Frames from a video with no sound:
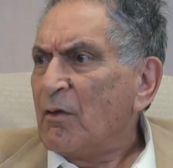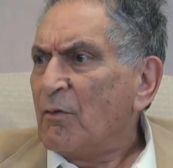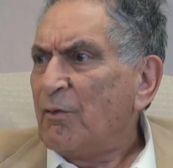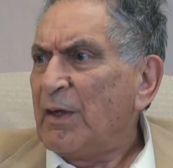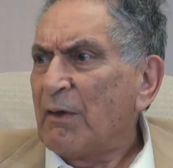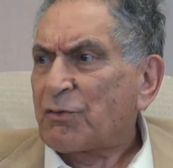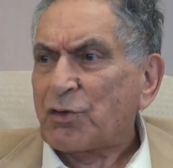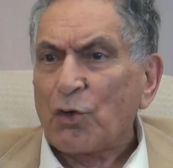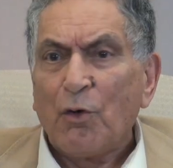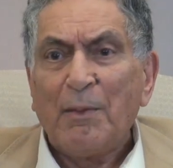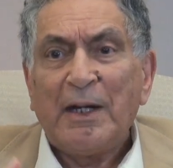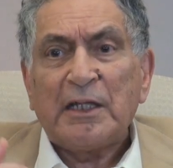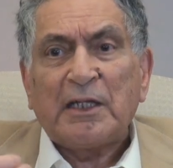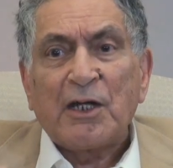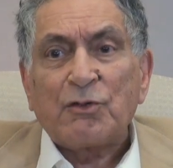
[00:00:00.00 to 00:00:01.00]
We have so
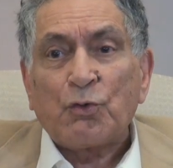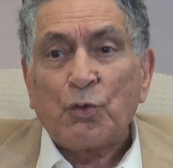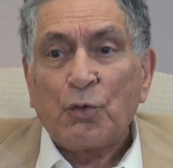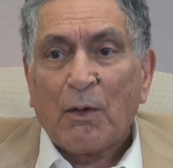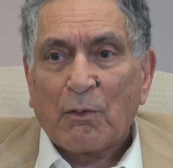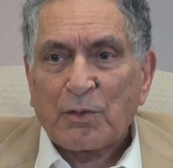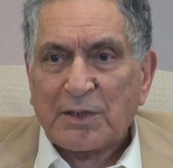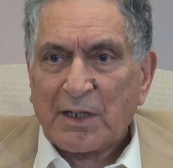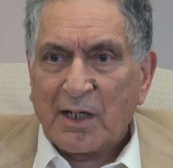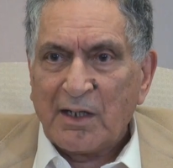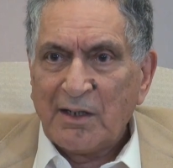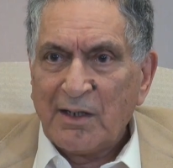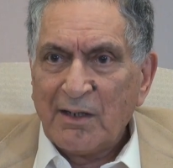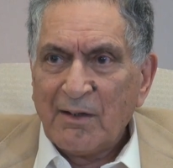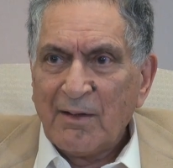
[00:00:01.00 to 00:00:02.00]
many things to do
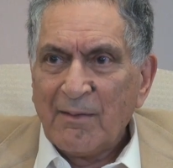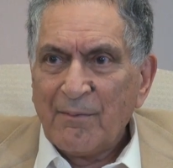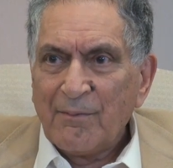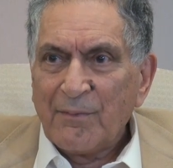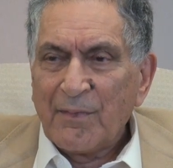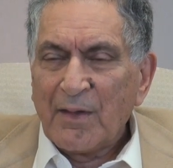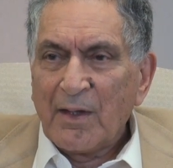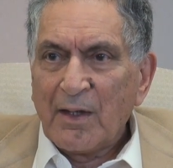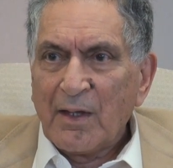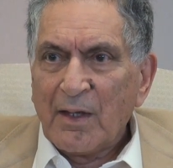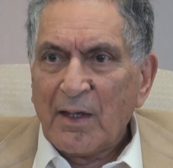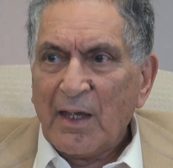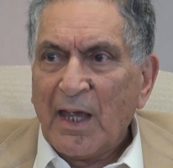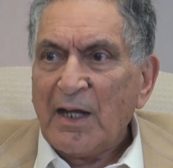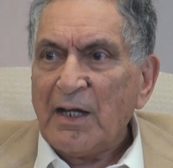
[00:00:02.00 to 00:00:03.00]
outside.
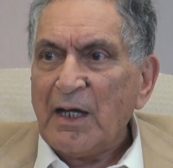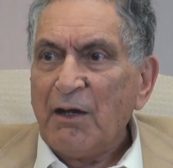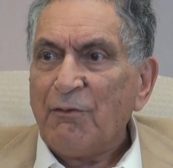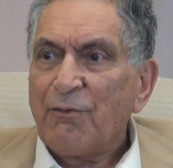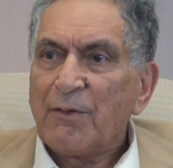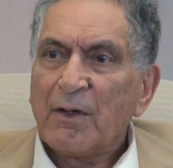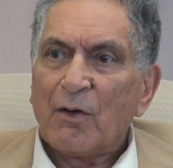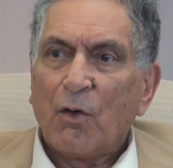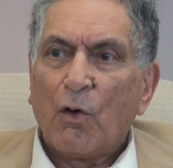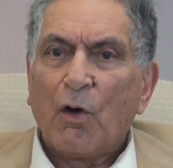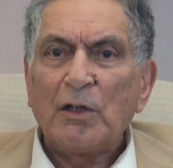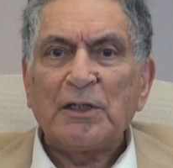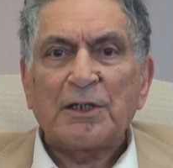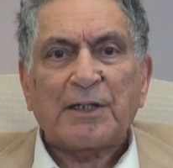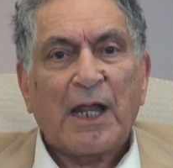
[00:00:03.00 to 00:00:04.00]
And if
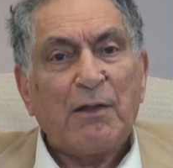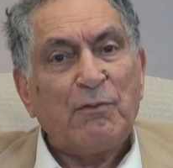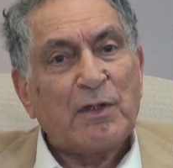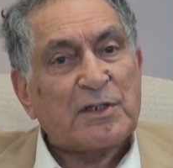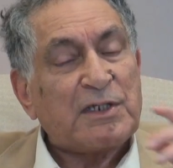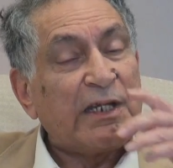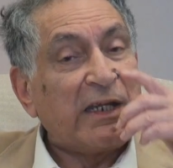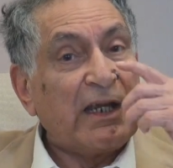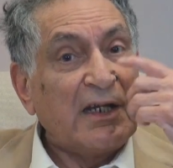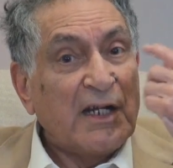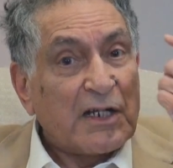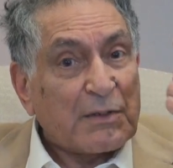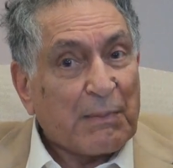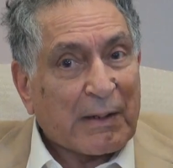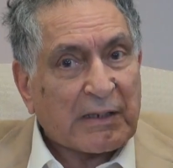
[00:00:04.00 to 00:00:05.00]
all the time we are seeing
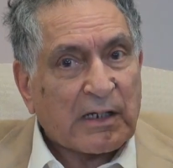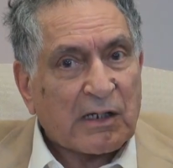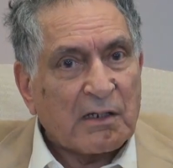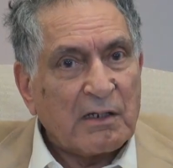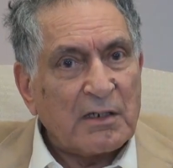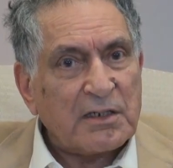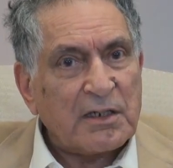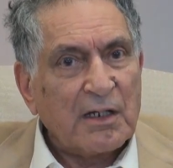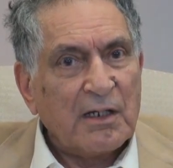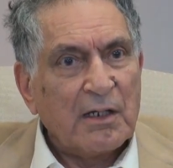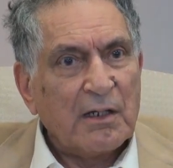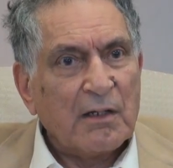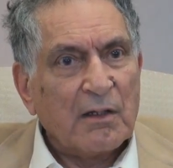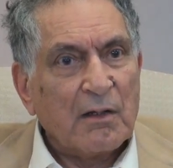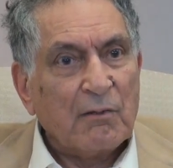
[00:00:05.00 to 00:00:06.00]
inner spectacles,
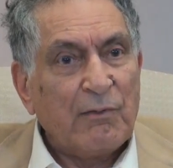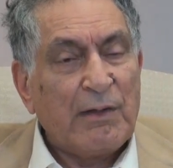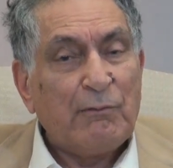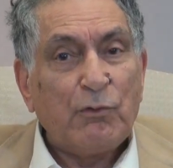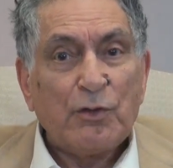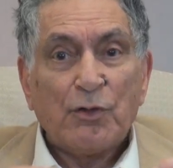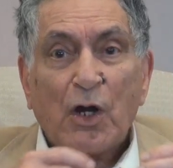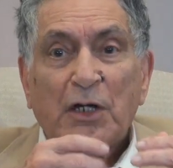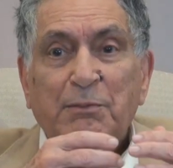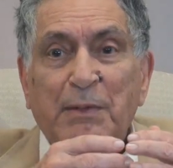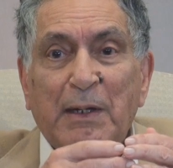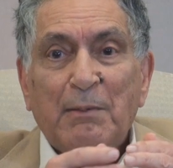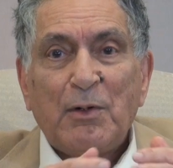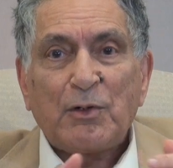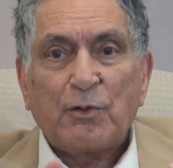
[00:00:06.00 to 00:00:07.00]
we would not be
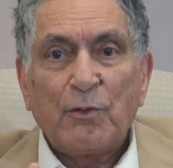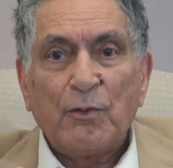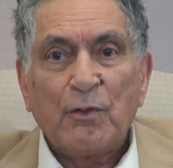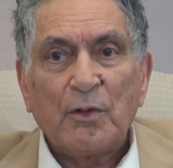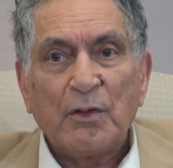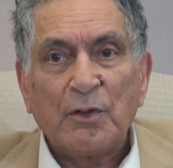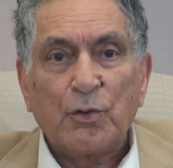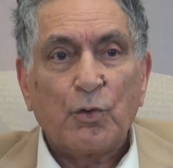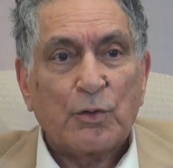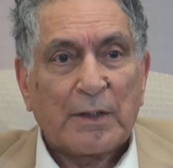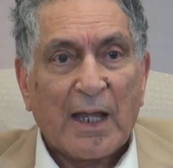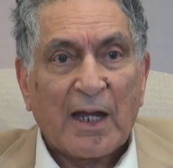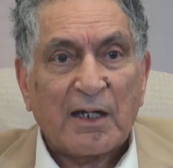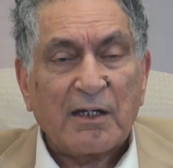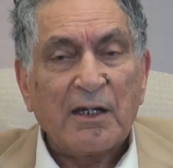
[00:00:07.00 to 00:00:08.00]
able to do
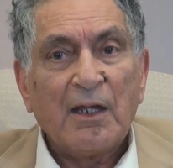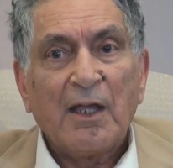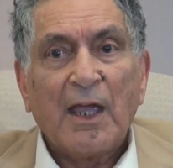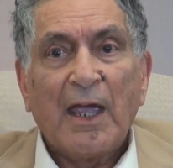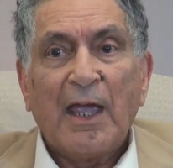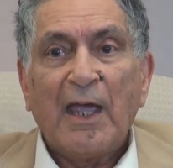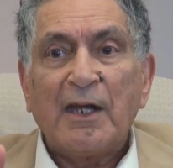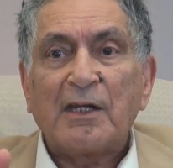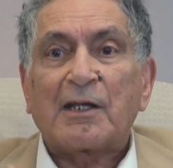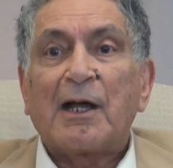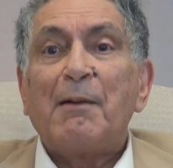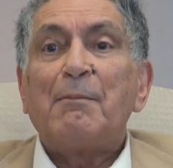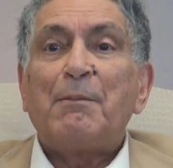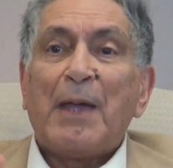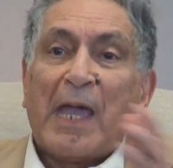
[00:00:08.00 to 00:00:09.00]
that and
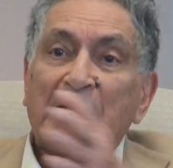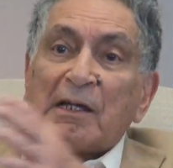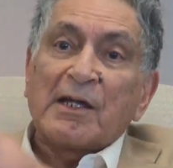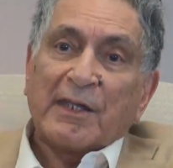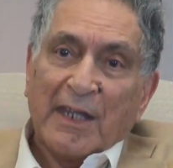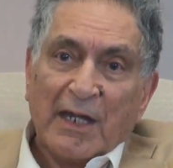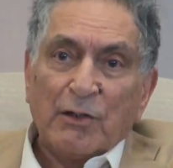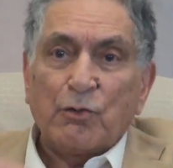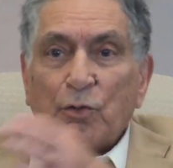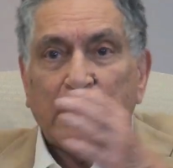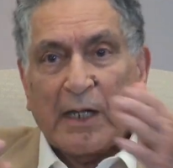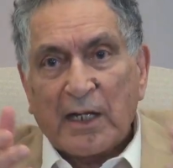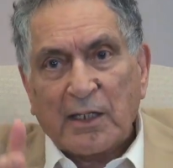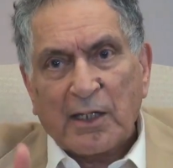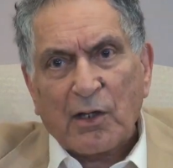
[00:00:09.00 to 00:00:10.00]
come back again to
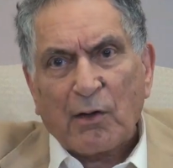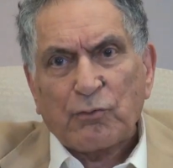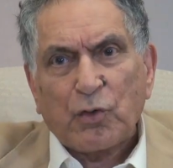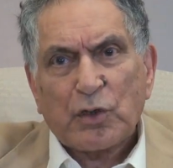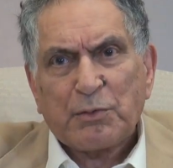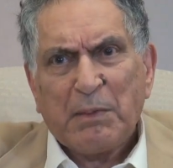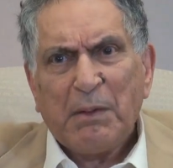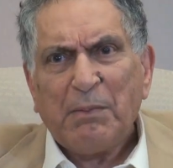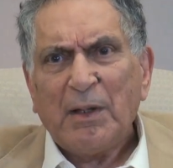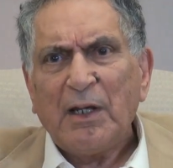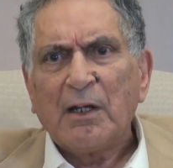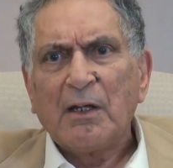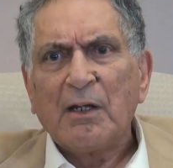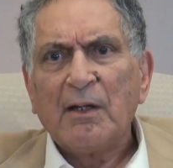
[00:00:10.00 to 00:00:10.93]
take care of those people.